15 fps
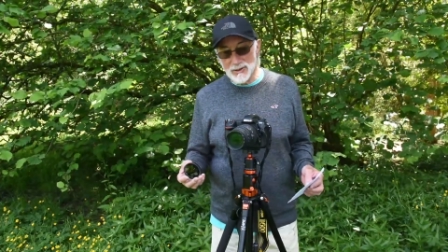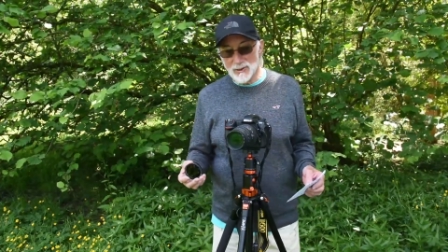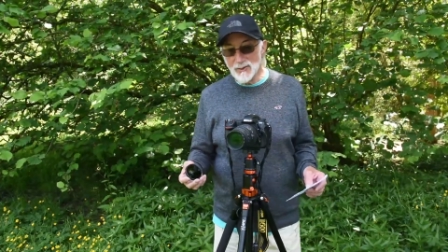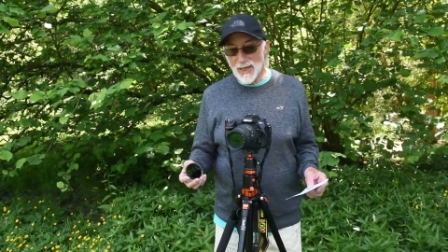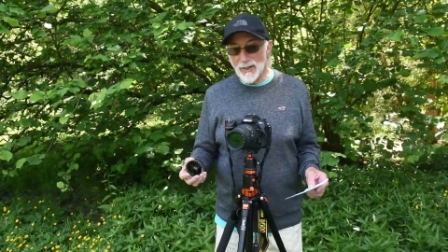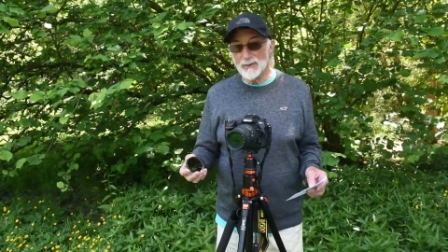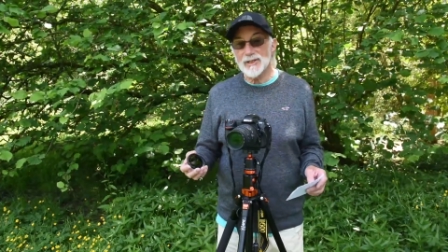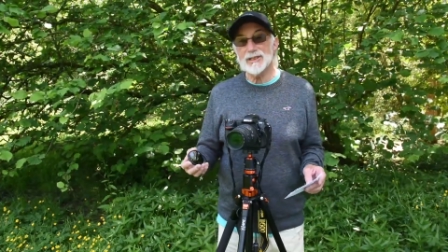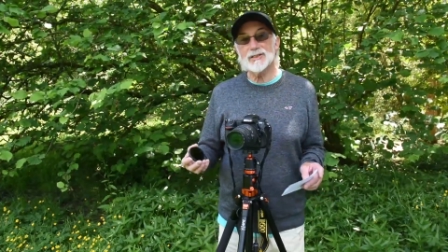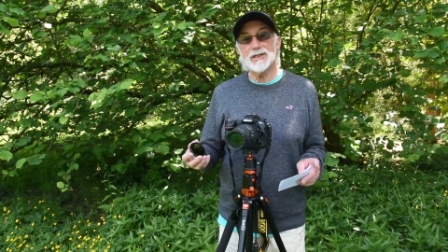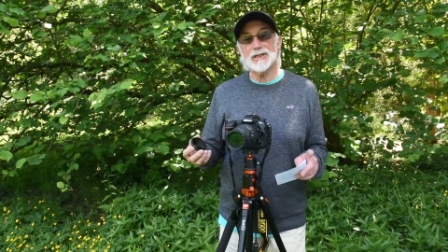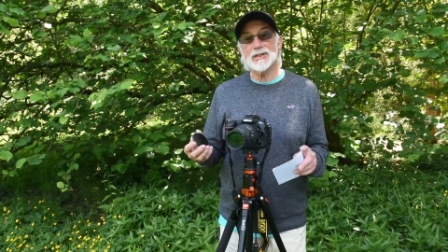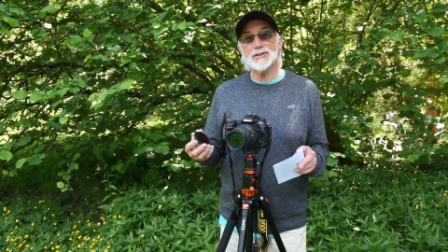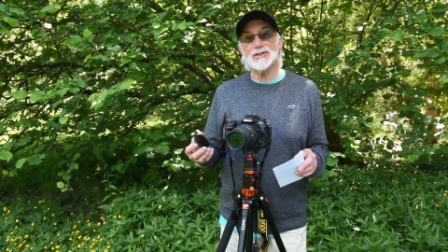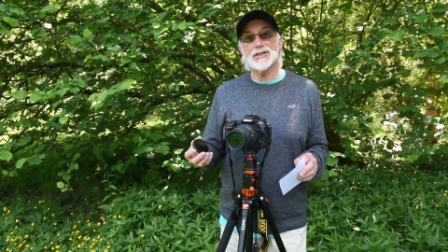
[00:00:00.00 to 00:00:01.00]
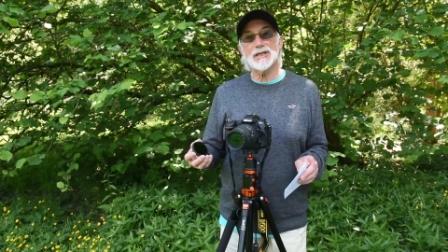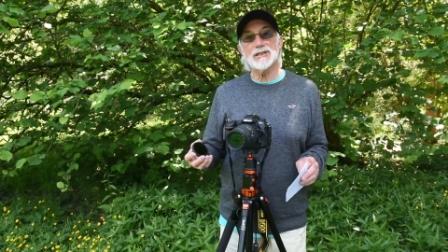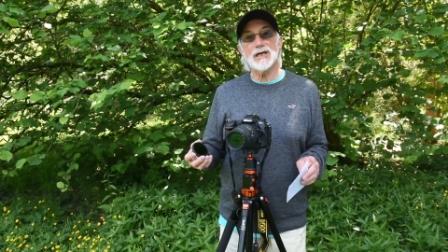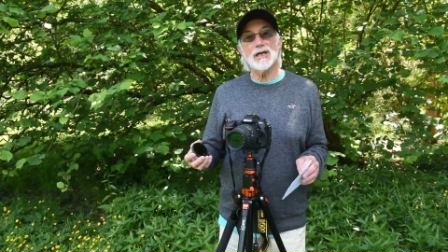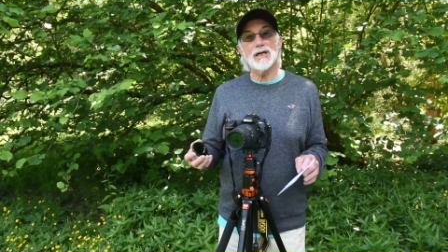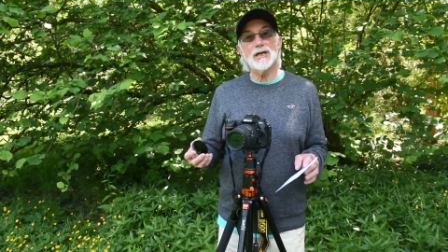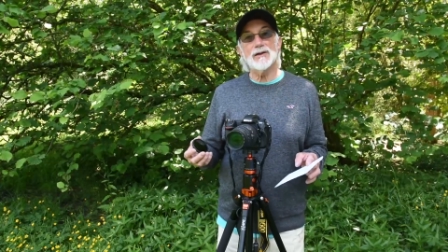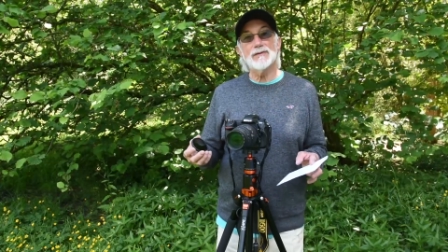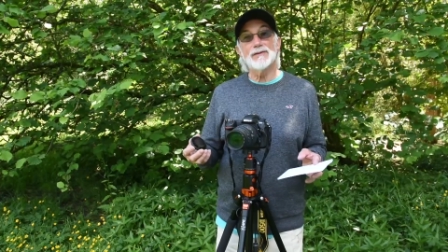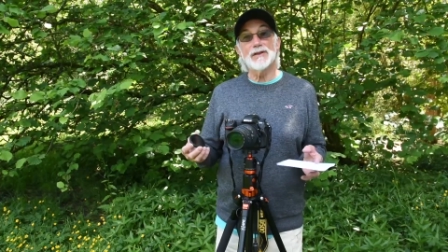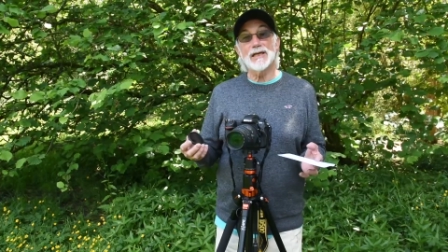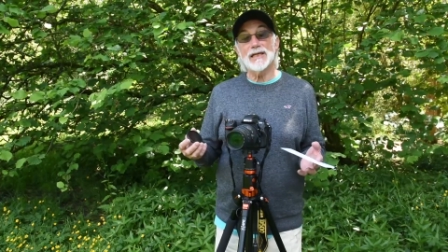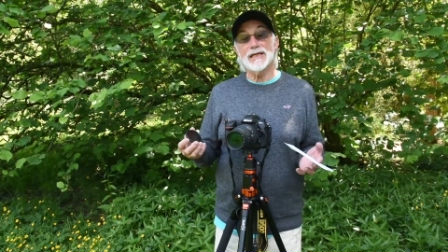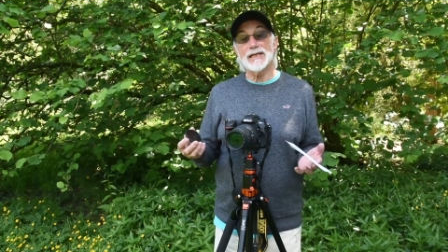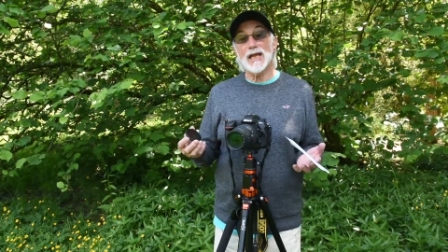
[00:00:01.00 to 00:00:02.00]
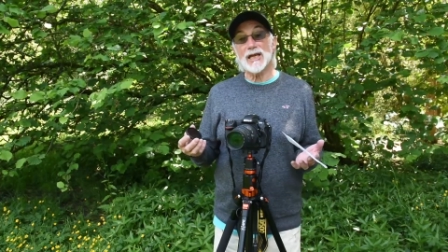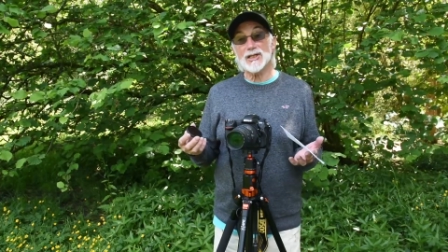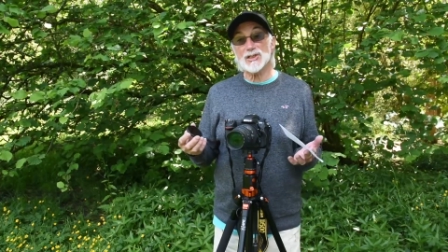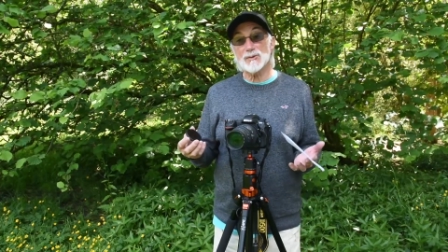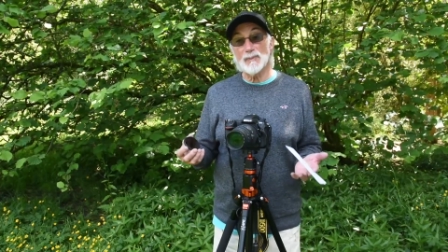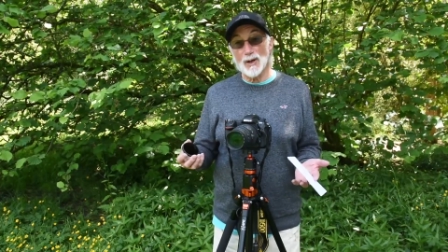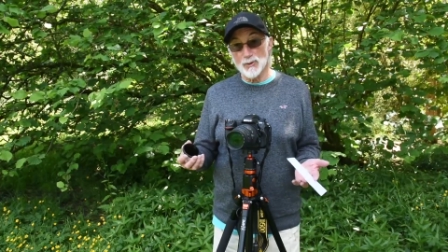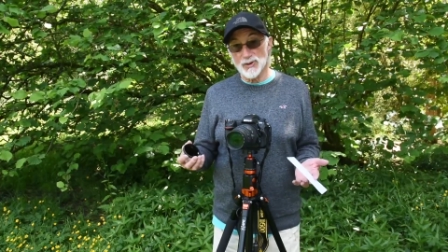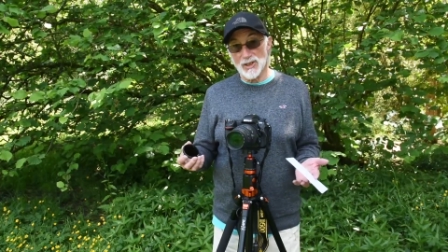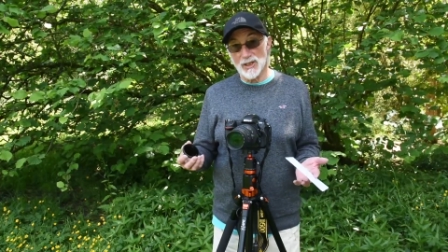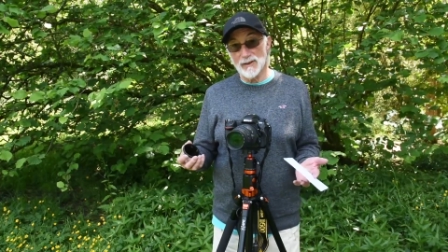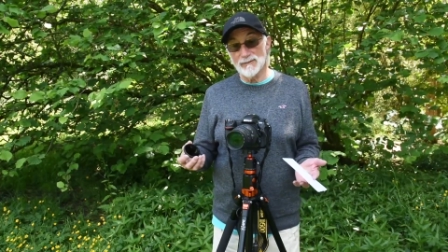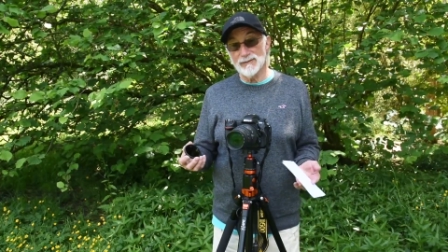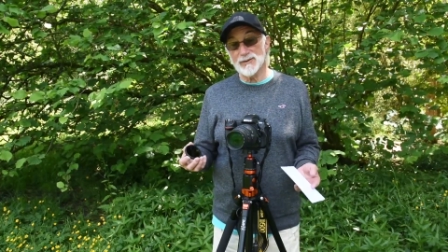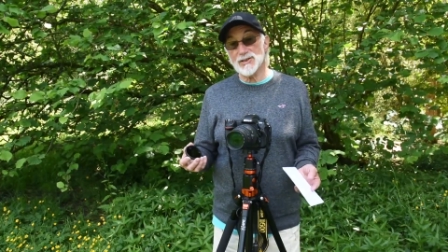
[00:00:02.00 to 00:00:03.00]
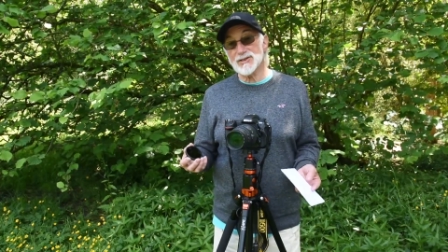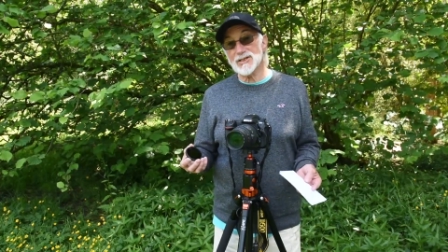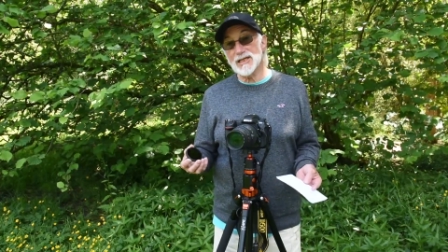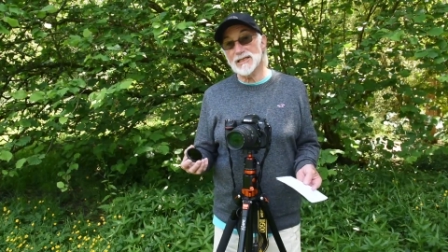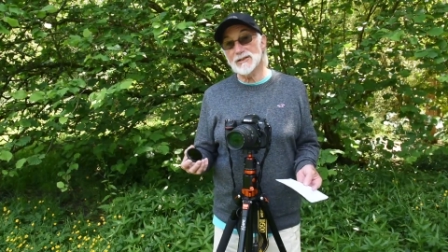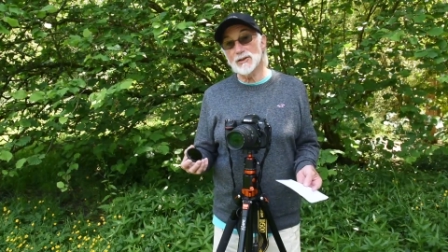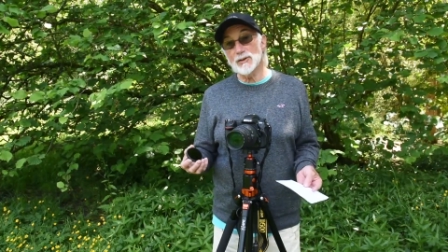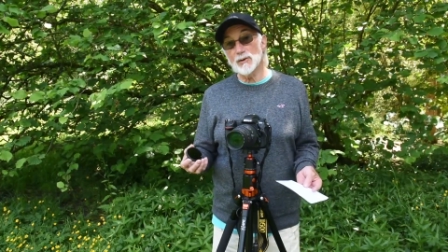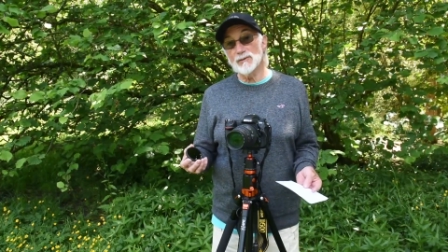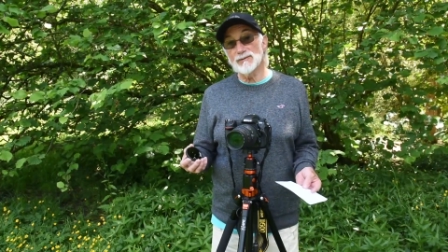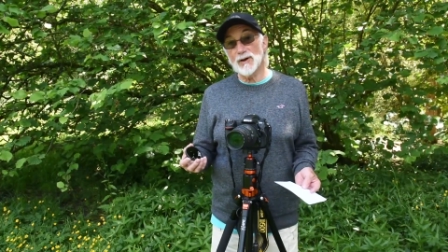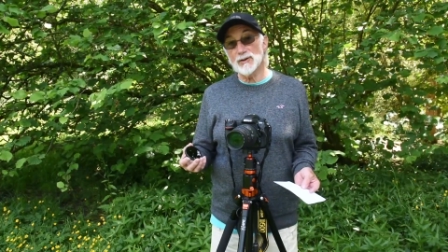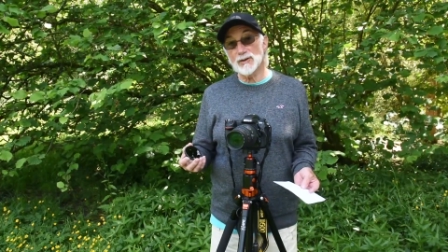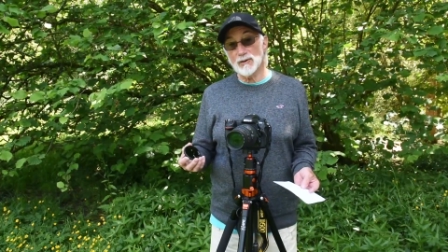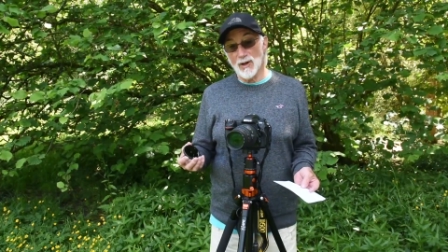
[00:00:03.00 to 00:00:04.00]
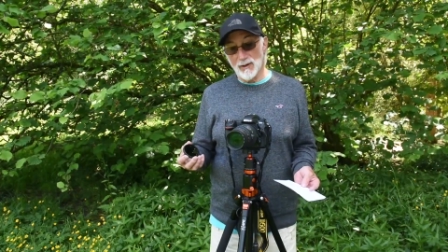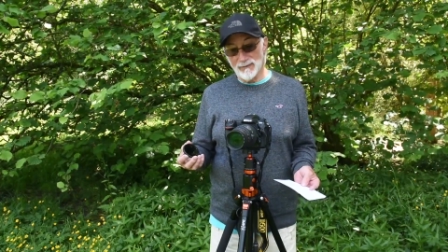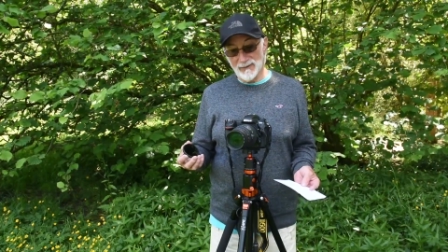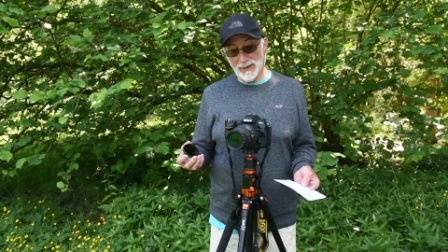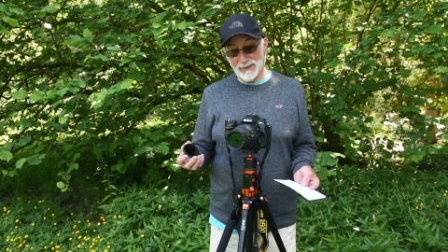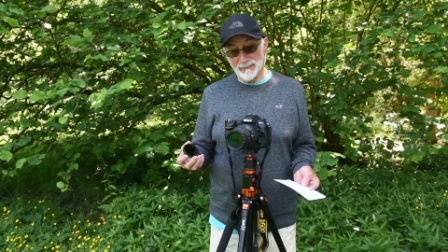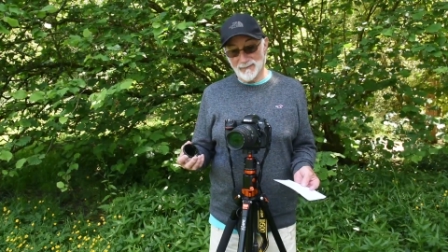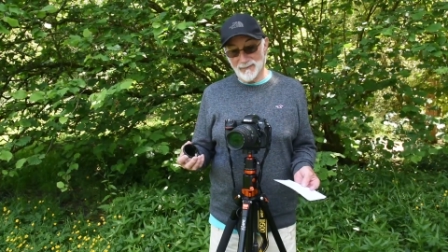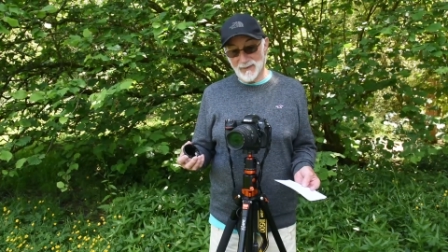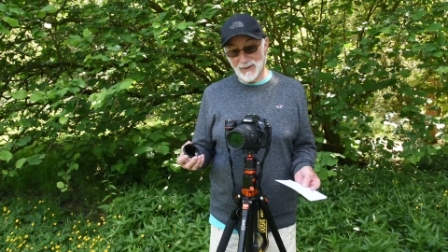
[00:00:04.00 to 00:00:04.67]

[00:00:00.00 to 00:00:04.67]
you now need to consider the exposure for the scene that you're photographing.